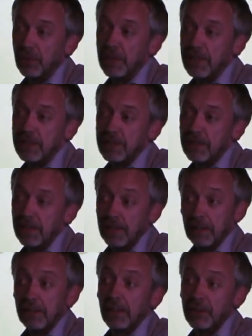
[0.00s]
point
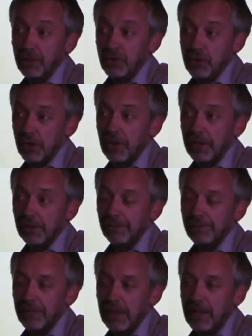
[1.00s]
in a clinical trial.